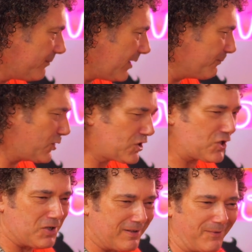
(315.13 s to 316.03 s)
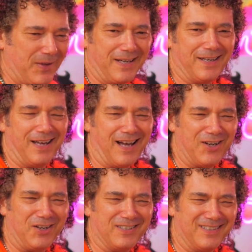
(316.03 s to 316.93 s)
I'm just thinking, I
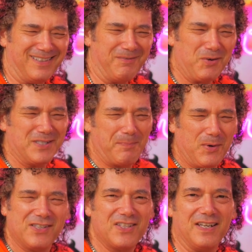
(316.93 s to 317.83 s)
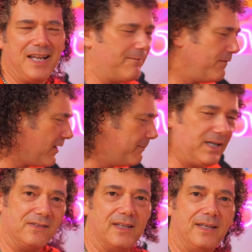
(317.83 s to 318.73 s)
can't, what is the point of sitting down for five
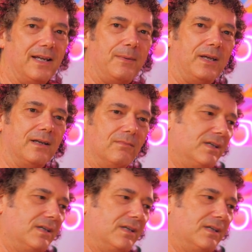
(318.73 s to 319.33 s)
minutes and then getting up again?